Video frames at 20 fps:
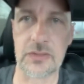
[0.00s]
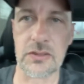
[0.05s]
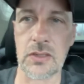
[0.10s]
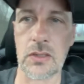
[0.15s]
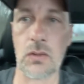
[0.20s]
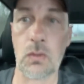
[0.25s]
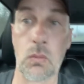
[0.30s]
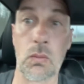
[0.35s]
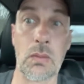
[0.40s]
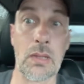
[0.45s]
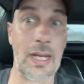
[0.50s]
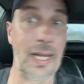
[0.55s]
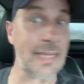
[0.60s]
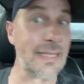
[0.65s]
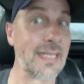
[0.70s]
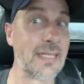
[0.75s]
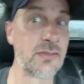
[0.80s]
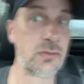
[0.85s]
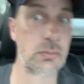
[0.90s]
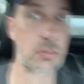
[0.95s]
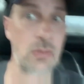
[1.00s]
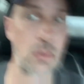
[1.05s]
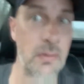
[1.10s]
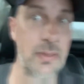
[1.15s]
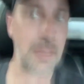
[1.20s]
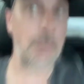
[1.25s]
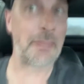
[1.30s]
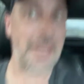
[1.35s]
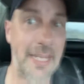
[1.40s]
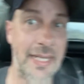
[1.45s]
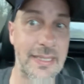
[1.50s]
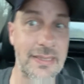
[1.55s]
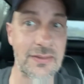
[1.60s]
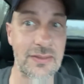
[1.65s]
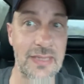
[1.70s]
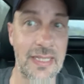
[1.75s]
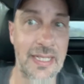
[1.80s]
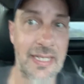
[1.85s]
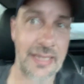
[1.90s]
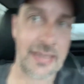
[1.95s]
So I guess we're going to
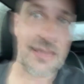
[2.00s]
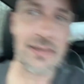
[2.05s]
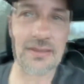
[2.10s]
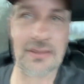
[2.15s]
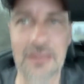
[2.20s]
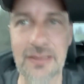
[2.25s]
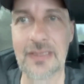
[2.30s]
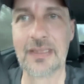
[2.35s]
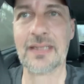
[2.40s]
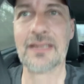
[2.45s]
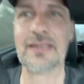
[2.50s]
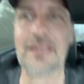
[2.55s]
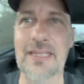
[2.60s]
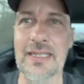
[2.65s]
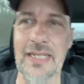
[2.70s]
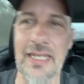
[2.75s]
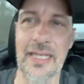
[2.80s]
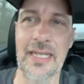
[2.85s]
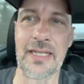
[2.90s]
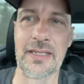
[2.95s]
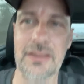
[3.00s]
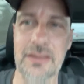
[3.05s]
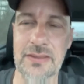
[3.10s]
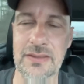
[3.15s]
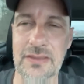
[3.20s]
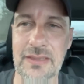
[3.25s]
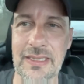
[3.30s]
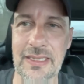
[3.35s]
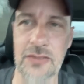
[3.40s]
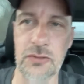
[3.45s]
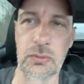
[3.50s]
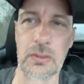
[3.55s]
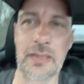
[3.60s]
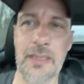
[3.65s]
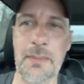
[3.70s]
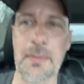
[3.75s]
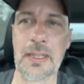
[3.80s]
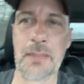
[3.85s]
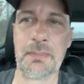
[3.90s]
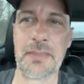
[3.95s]
Pack-a-Sack. And it's
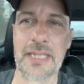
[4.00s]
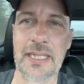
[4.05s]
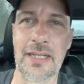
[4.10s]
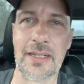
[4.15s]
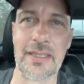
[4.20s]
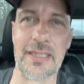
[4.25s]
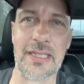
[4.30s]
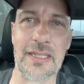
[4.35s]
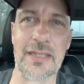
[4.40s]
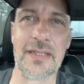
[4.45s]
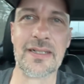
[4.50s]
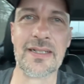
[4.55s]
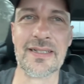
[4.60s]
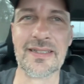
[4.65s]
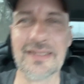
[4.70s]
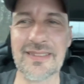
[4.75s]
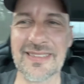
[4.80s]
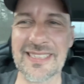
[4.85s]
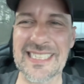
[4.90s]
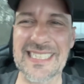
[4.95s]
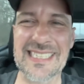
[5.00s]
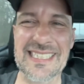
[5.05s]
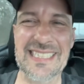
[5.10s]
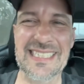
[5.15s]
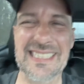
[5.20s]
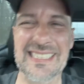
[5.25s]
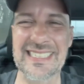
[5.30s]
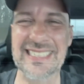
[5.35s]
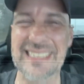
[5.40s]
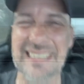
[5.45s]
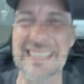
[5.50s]
really bumpy out here. But right